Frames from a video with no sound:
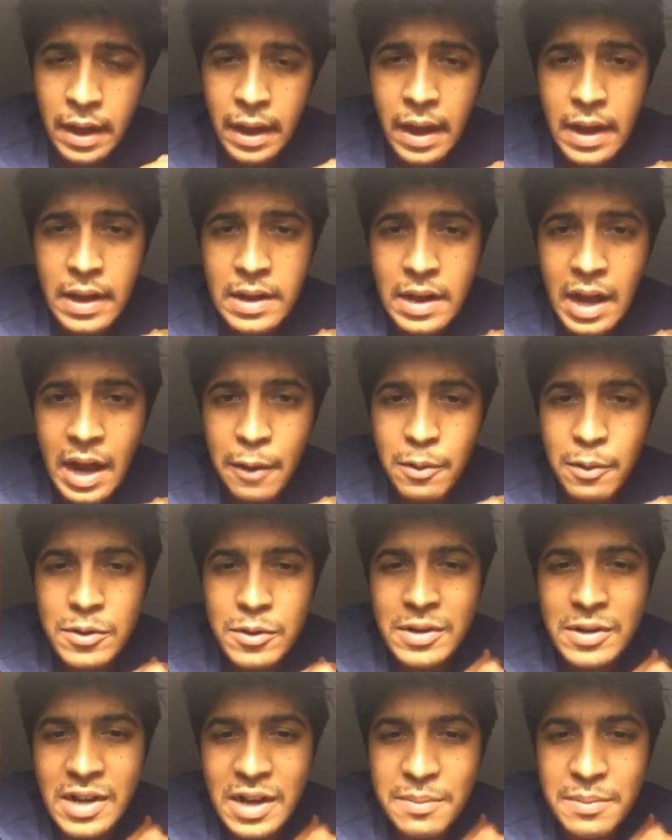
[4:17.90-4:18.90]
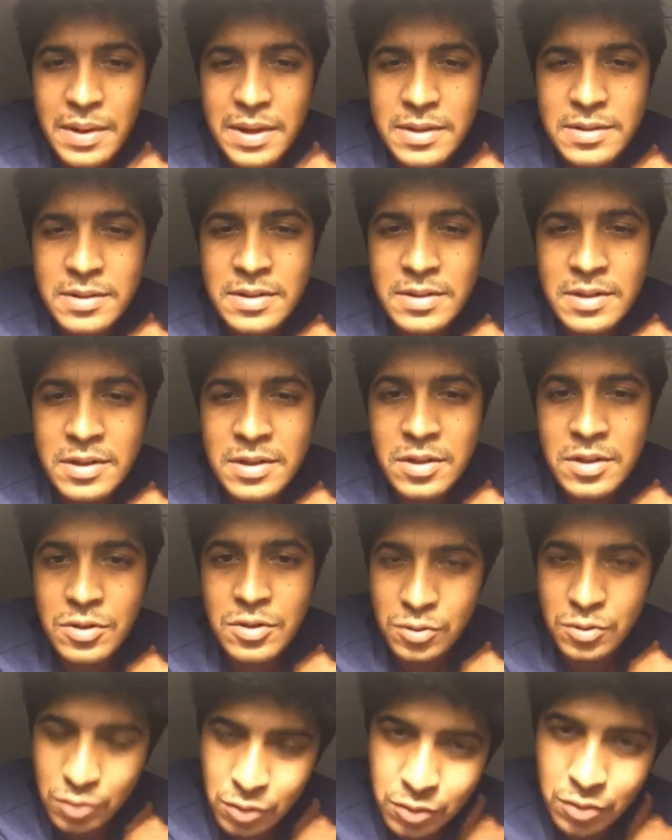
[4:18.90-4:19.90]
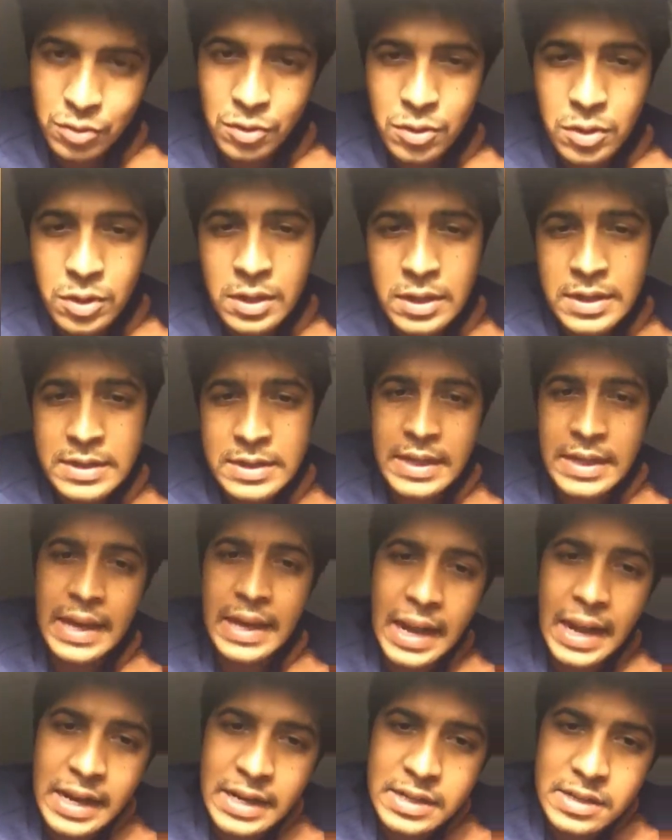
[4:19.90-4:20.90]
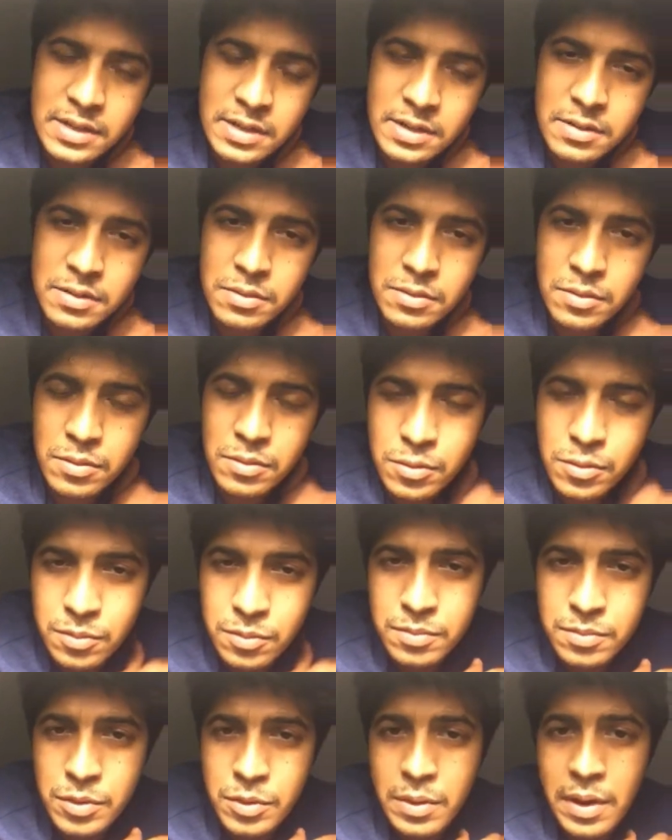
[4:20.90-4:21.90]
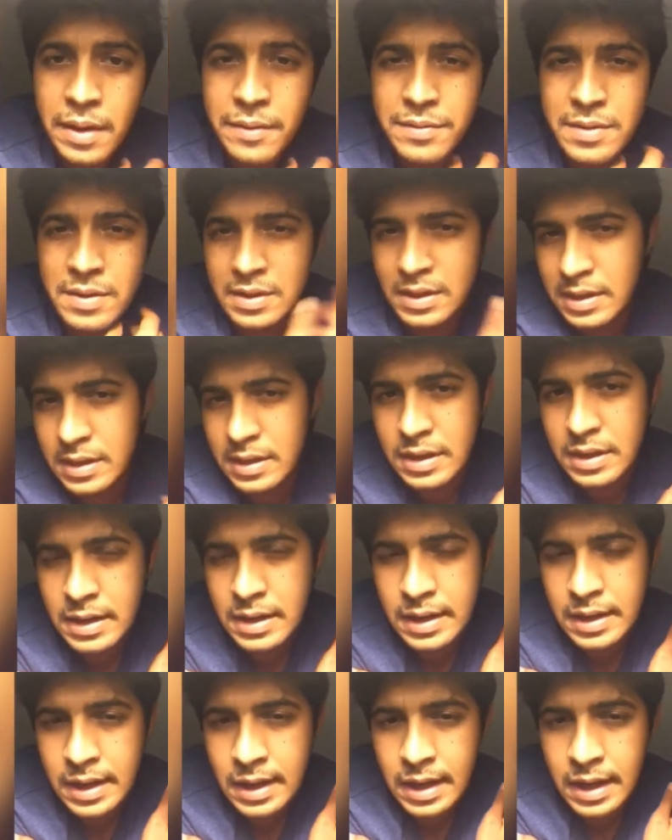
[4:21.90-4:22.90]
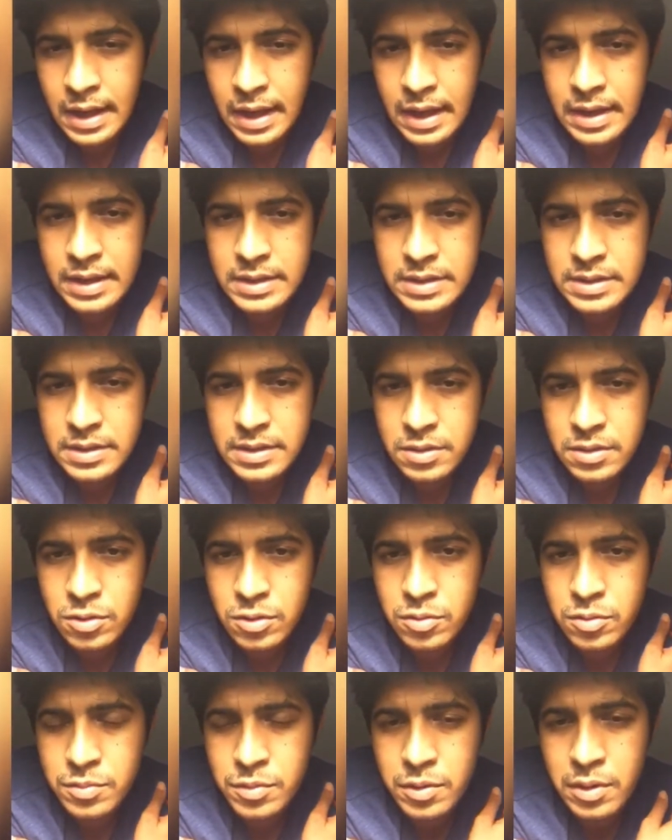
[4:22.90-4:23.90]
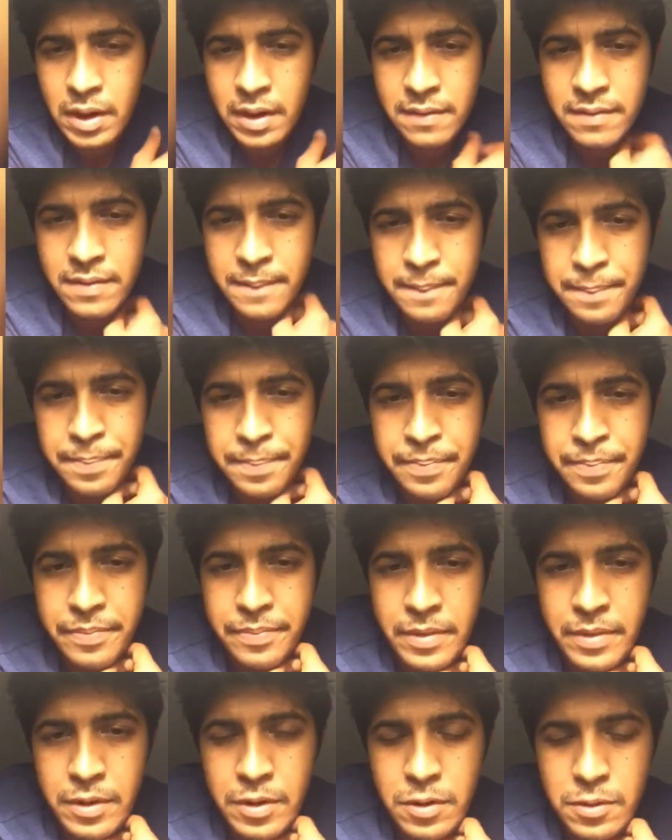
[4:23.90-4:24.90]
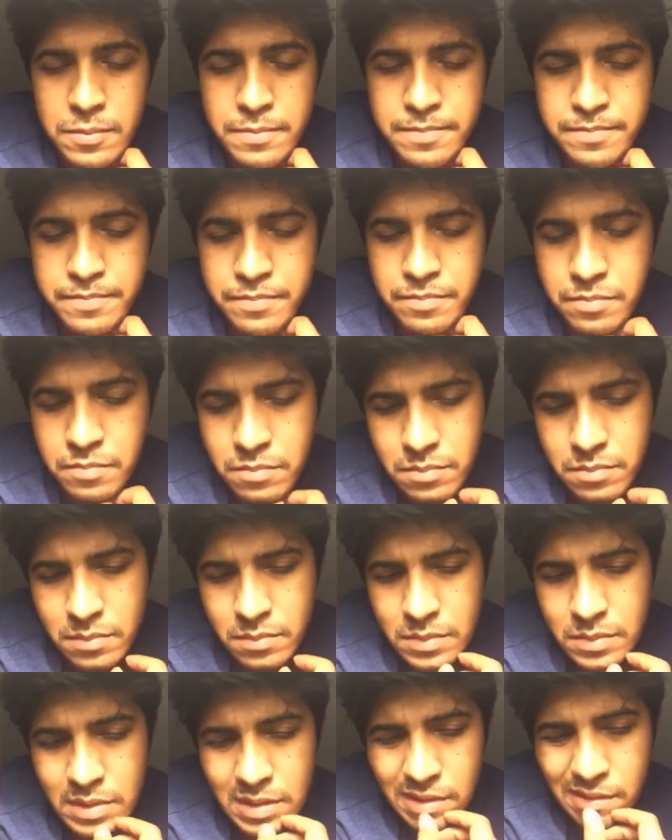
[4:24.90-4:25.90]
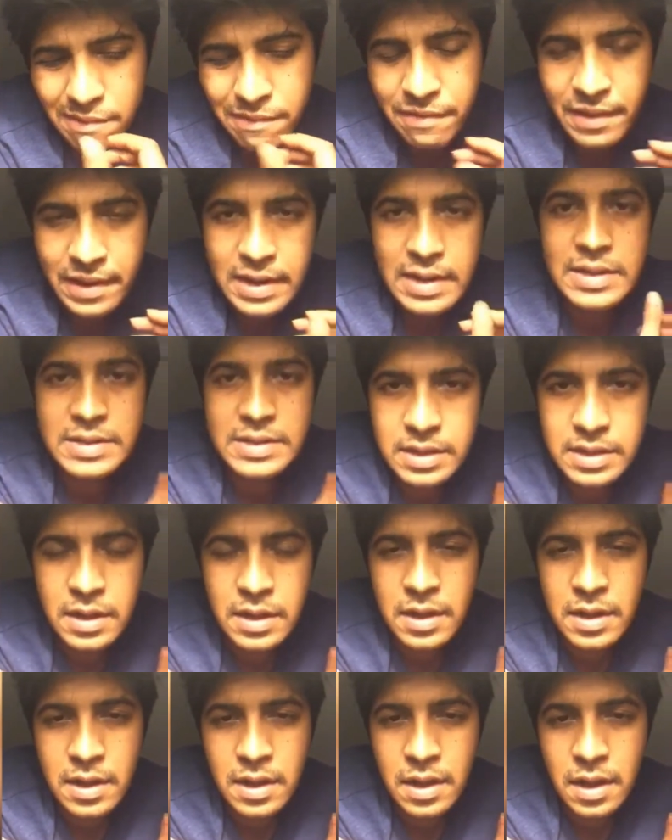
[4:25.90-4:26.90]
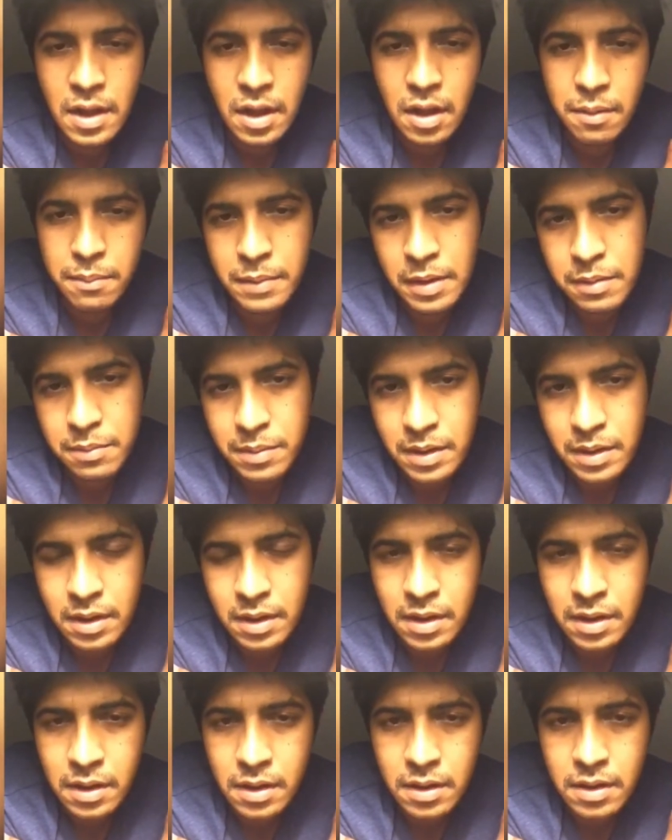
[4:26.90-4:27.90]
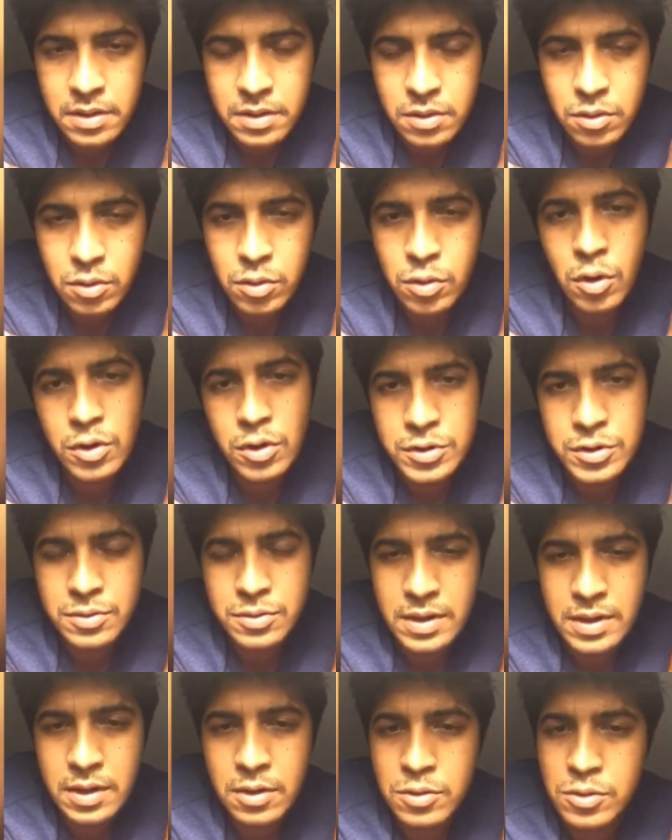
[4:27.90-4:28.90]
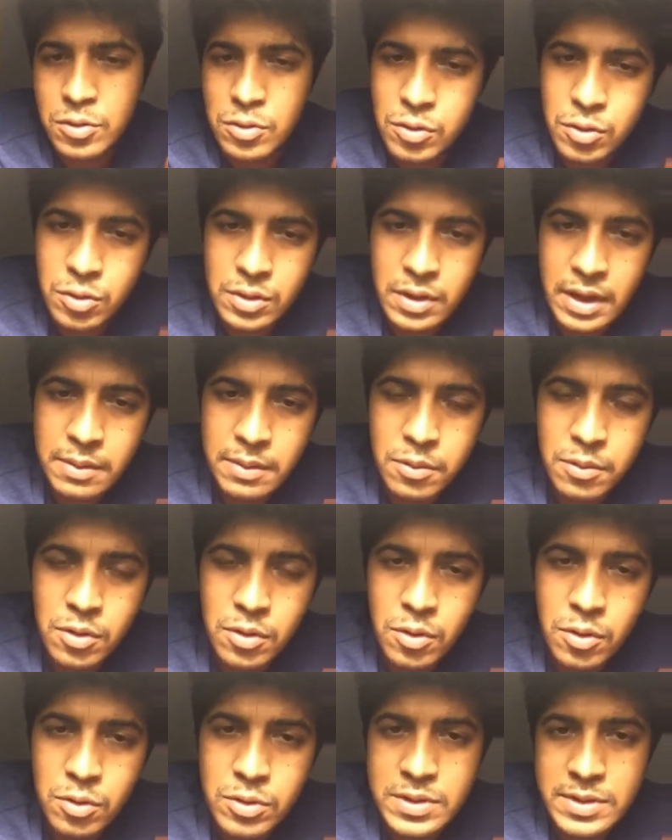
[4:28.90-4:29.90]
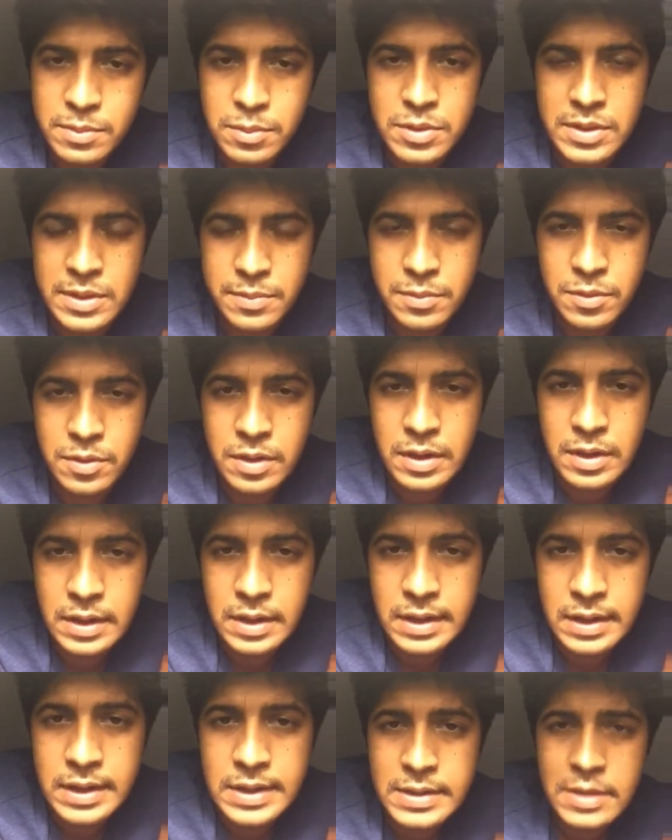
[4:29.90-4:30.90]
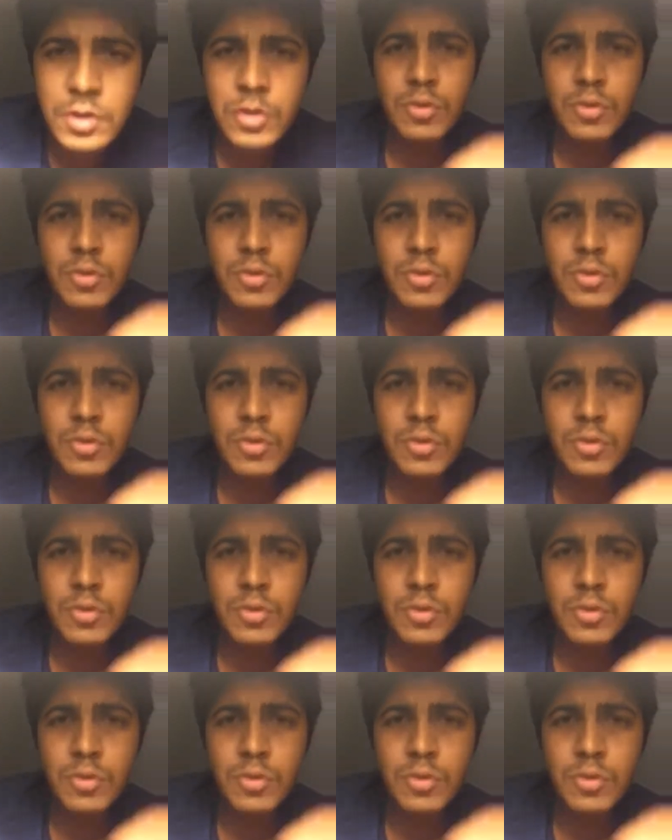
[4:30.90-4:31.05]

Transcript: and I want to come as Rudro, the character whom you have seen and whom you have, you know, felt maybe or koshtota or dukkhota ebong or jibon japon. Just